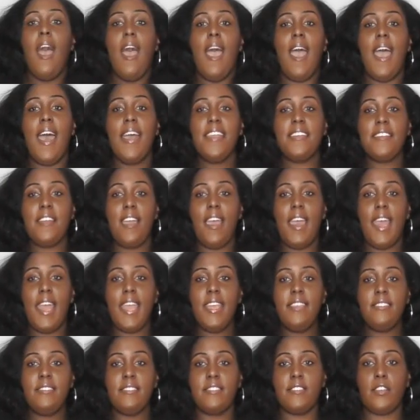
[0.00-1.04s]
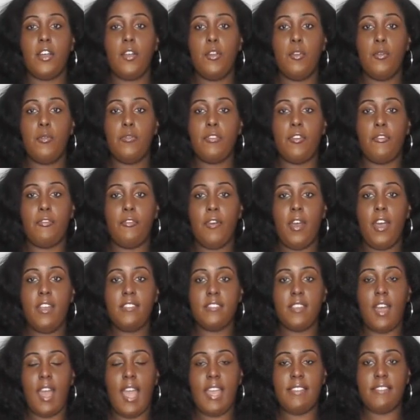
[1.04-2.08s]
Hi guys, so the
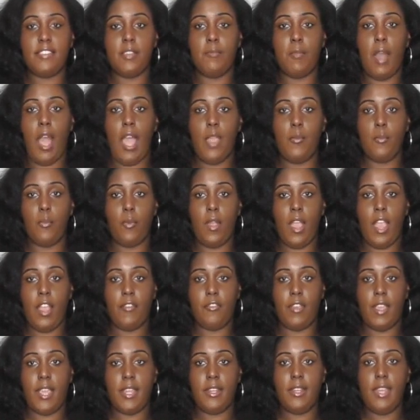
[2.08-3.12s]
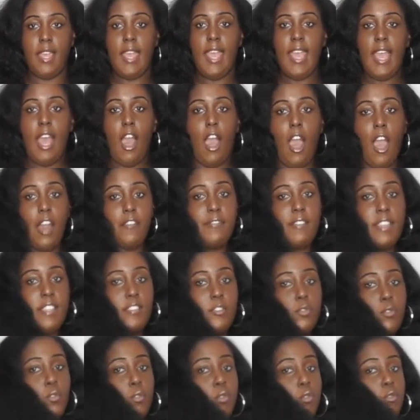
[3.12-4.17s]
first item I'm wearing are these
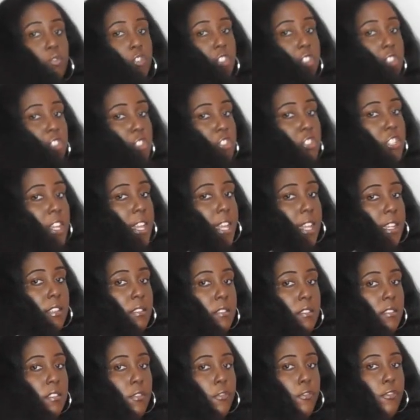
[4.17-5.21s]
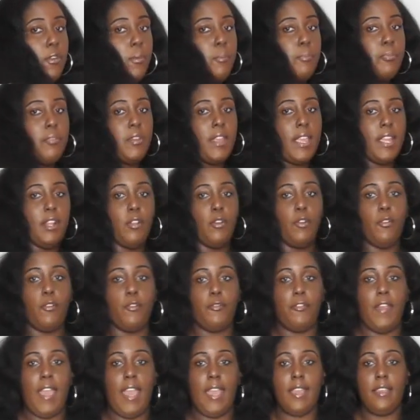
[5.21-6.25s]
gorgeous jeans from Pretty Little
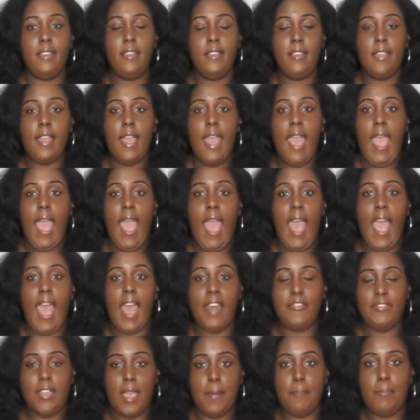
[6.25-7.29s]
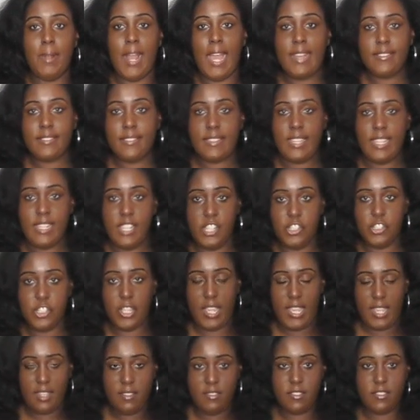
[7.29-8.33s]
Thing, and they're black skinny
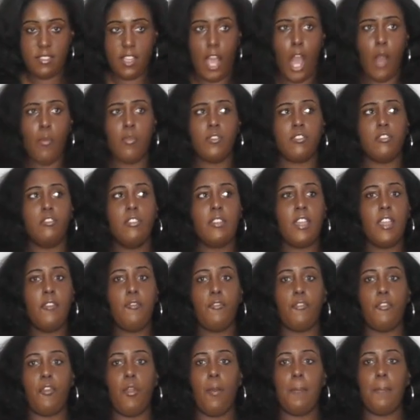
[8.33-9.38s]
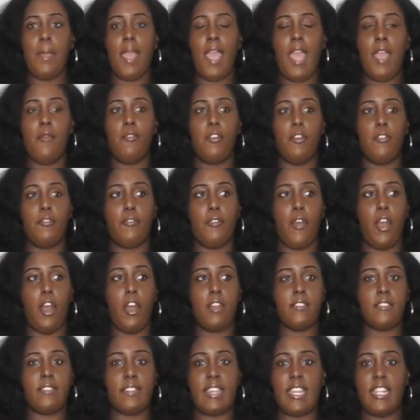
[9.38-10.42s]
jeans. I was looking for a pair of
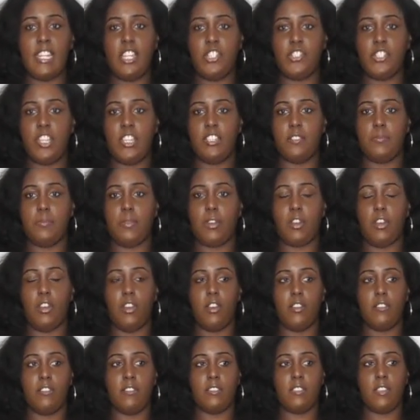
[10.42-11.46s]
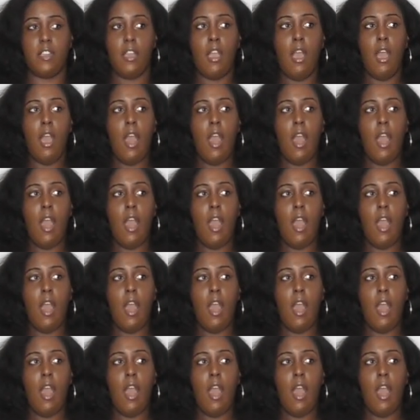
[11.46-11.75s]
skinny jeans because